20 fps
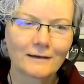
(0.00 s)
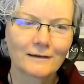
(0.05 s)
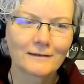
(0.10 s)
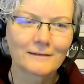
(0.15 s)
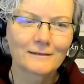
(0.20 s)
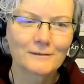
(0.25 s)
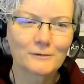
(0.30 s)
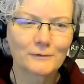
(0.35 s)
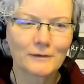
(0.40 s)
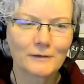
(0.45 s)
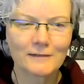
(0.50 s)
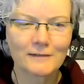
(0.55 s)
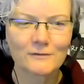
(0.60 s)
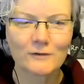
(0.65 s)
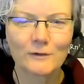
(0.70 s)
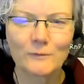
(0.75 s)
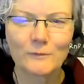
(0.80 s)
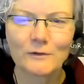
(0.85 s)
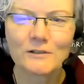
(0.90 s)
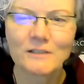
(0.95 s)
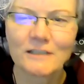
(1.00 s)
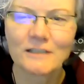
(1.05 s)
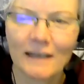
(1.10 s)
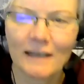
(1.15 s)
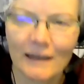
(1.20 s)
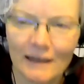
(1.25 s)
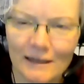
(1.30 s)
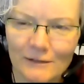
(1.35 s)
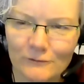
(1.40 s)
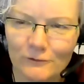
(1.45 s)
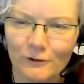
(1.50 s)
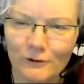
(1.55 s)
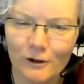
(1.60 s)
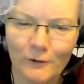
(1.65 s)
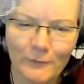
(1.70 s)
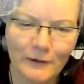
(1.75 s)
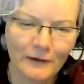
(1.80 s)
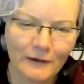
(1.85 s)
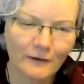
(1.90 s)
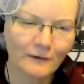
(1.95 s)
So thanks very much to Kate for
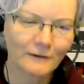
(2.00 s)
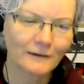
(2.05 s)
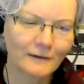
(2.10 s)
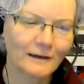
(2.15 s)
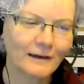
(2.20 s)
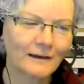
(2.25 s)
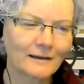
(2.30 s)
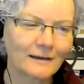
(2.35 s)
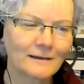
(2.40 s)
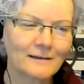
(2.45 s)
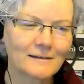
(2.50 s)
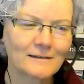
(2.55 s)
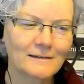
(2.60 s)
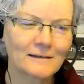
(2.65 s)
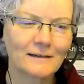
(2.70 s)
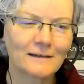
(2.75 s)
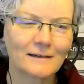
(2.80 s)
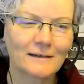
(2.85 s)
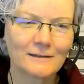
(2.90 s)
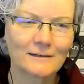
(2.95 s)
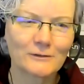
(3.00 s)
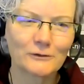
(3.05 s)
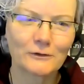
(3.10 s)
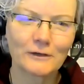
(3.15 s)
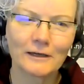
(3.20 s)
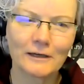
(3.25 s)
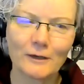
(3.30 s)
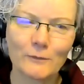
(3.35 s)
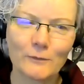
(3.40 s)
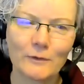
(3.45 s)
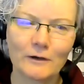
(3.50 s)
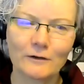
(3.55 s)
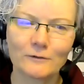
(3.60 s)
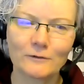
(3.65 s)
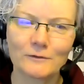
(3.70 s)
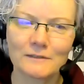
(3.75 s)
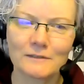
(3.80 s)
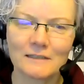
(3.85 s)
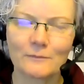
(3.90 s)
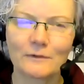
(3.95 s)
coming on and talking about
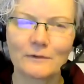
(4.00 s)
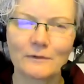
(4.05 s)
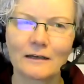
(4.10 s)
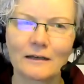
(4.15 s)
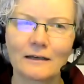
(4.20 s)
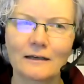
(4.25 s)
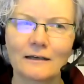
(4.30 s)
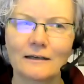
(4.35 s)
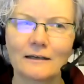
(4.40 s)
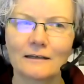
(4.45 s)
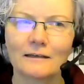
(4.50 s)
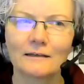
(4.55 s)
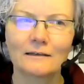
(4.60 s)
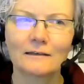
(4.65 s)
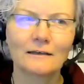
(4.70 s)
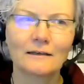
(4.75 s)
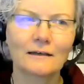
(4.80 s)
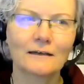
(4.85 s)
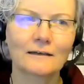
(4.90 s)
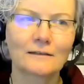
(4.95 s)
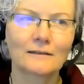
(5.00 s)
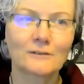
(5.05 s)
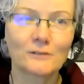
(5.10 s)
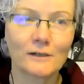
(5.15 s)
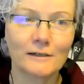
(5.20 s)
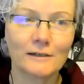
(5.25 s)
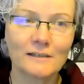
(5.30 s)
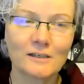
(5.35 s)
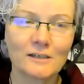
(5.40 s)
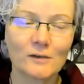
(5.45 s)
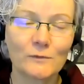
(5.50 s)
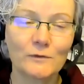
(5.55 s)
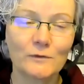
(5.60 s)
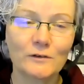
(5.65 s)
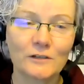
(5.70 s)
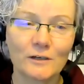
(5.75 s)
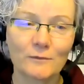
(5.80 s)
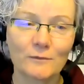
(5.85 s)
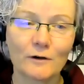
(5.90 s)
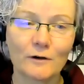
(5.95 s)
what's happening in the Chinese
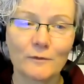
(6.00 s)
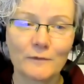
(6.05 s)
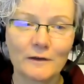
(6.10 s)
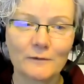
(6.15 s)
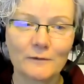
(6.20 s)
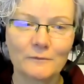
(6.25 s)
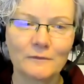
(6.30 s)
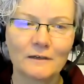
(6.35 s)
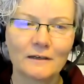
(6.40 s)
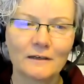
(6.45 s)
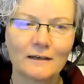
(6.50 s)
community in Birmingham.